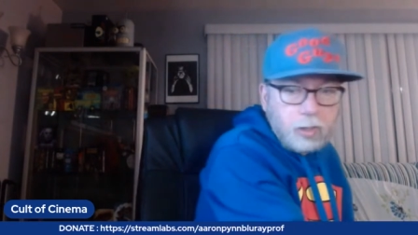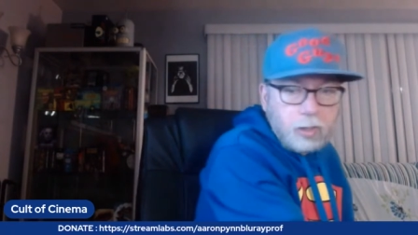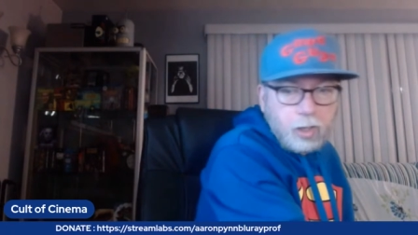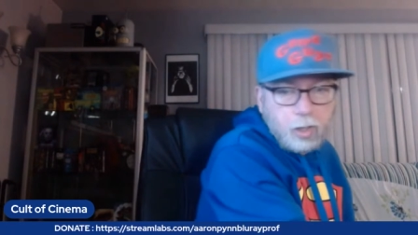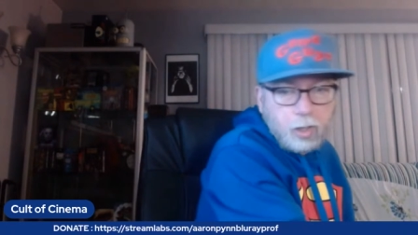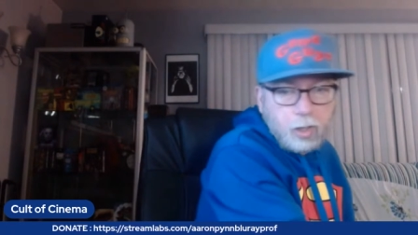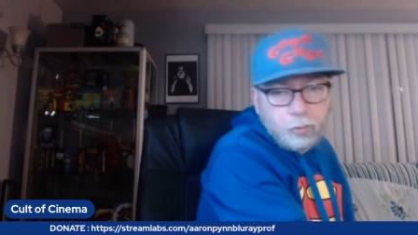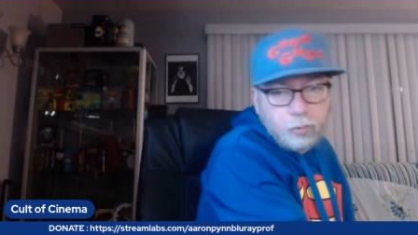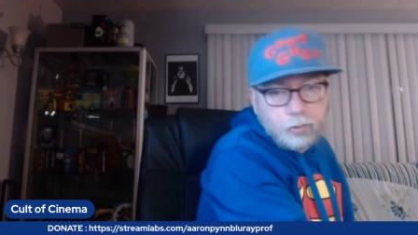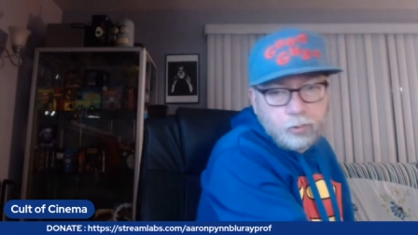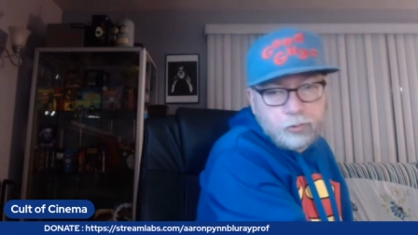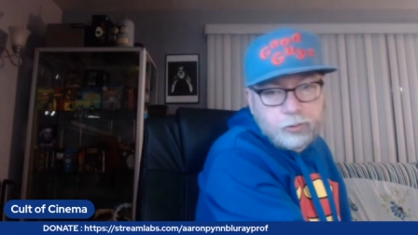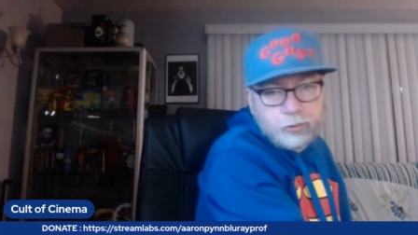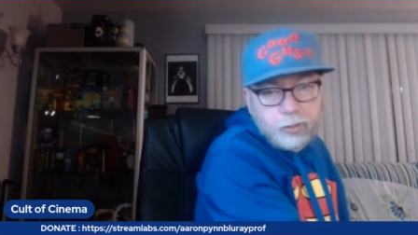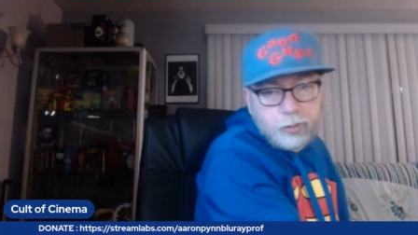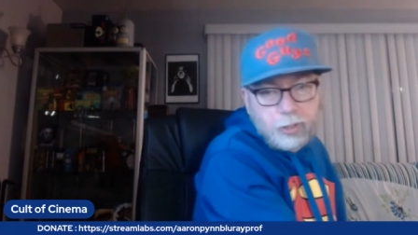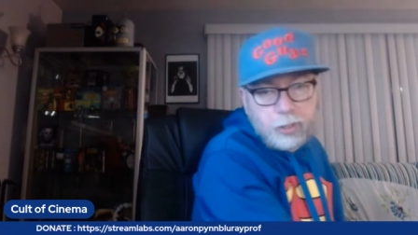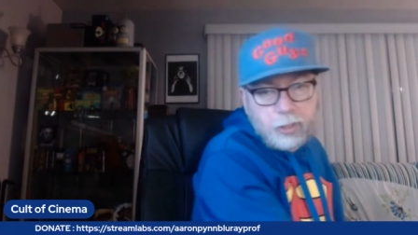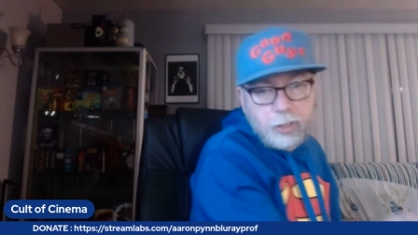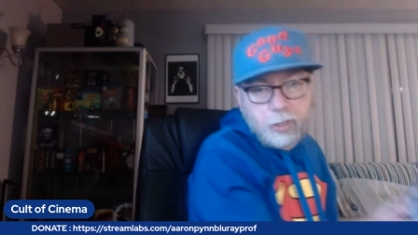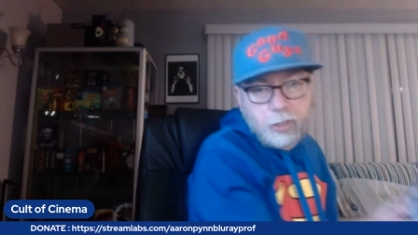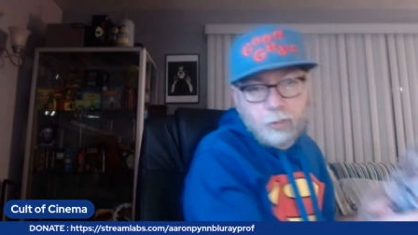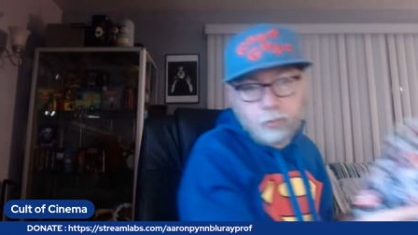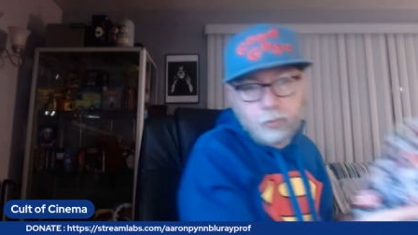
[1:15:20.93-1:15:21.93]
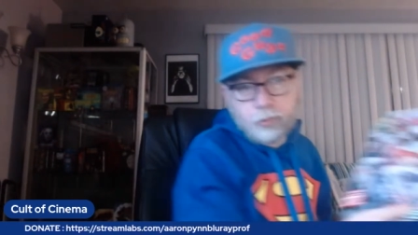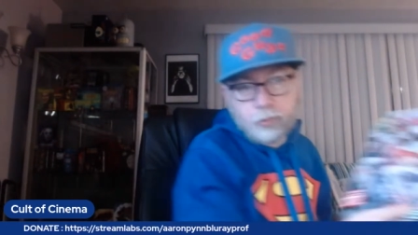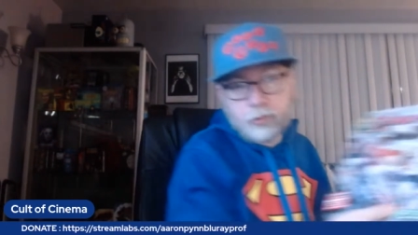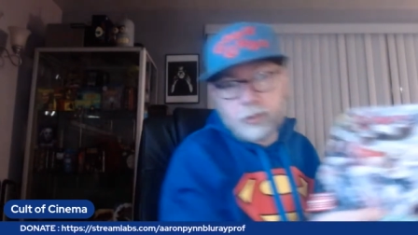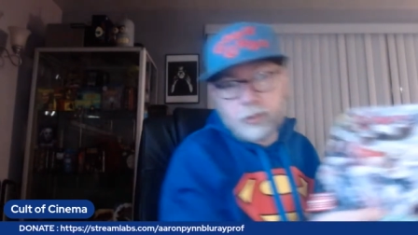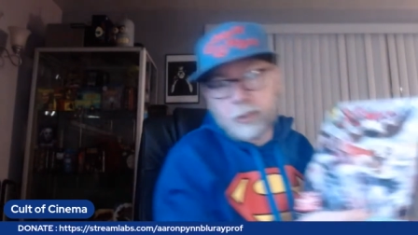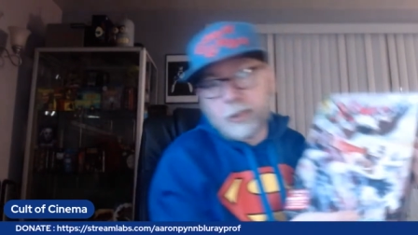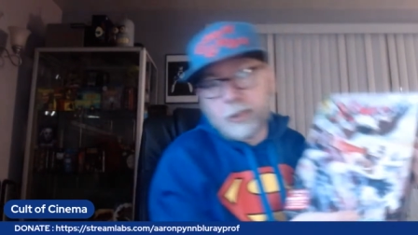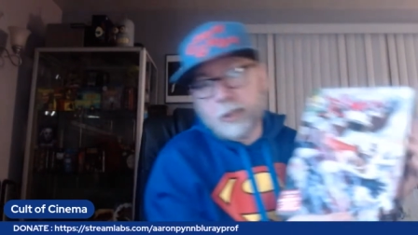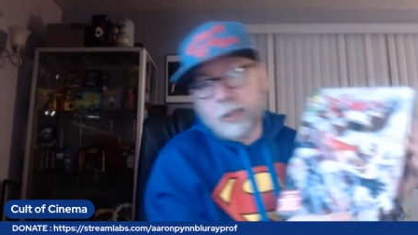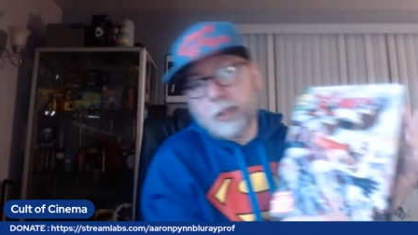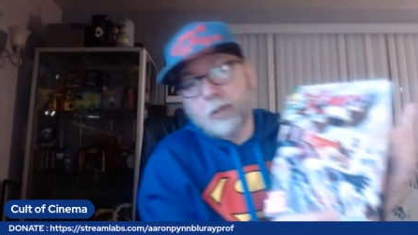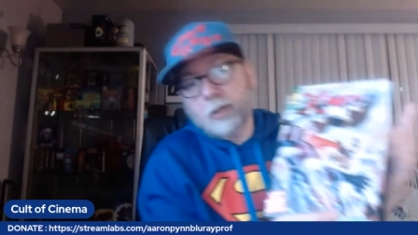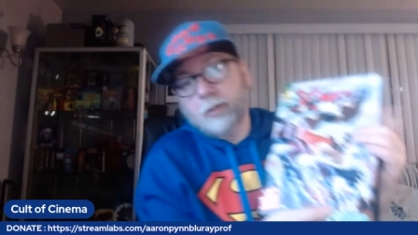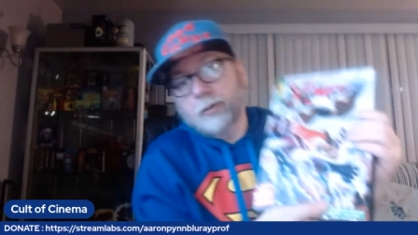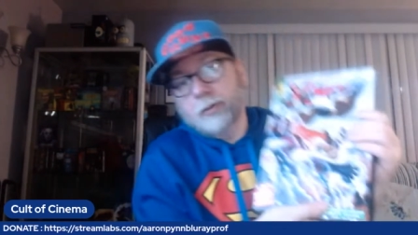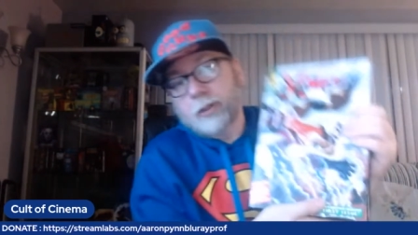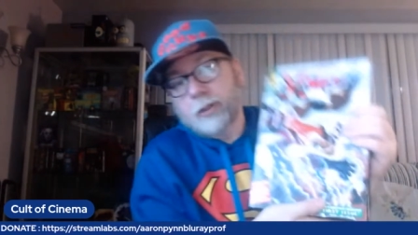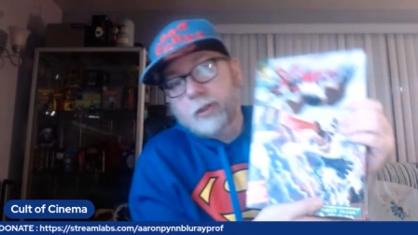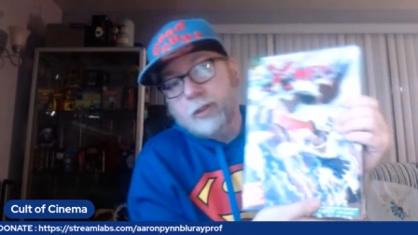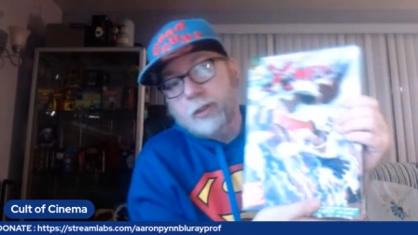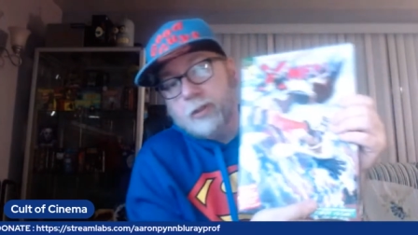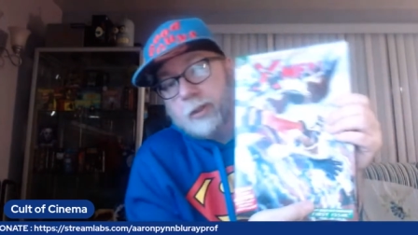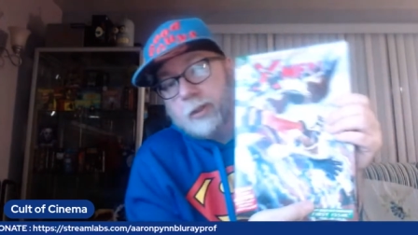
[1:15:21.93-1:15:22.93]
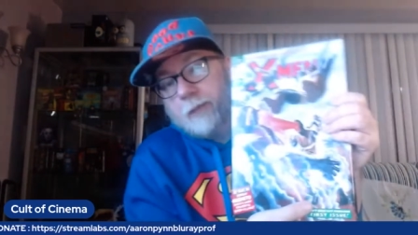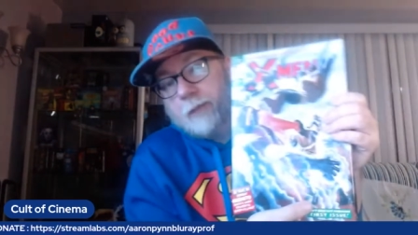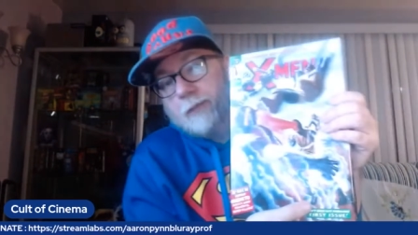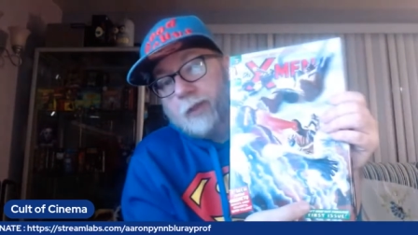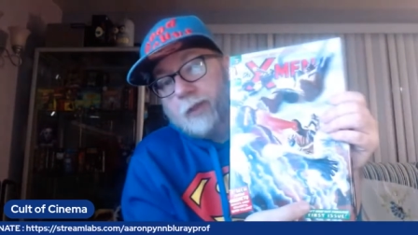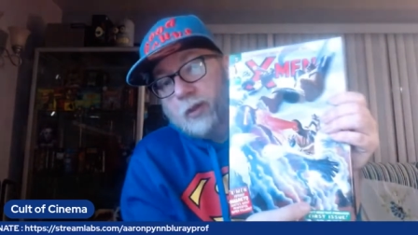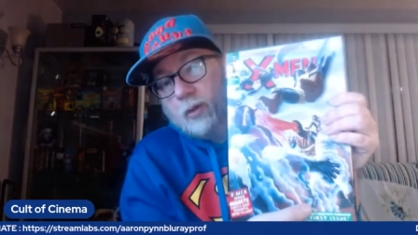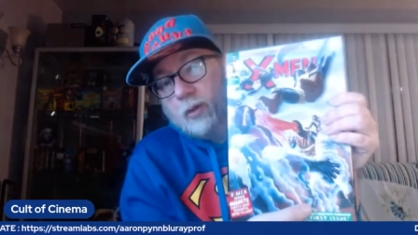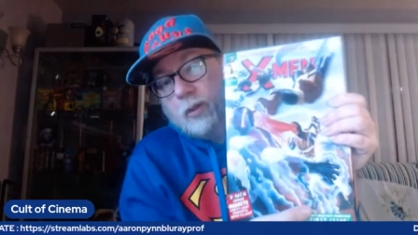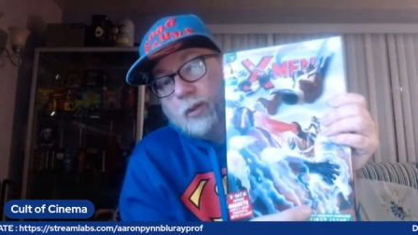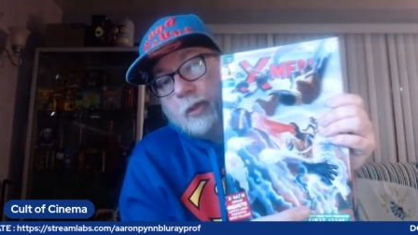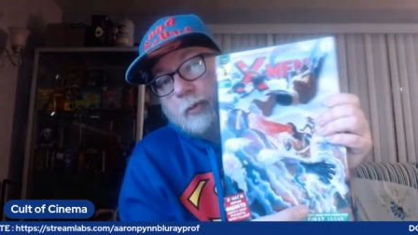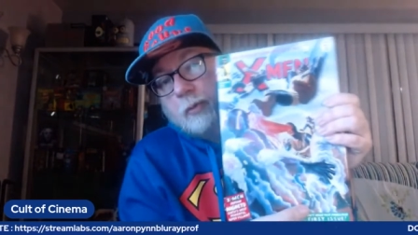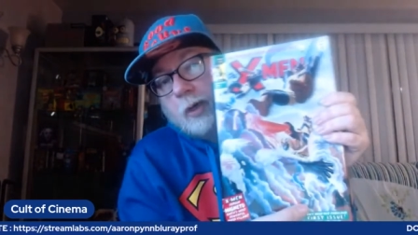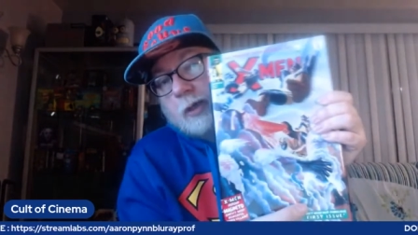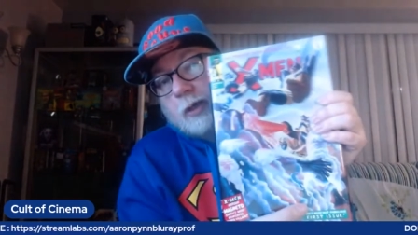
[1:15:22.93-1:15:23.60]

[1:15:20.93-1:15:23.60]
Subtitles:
worth checking out. This is definitely early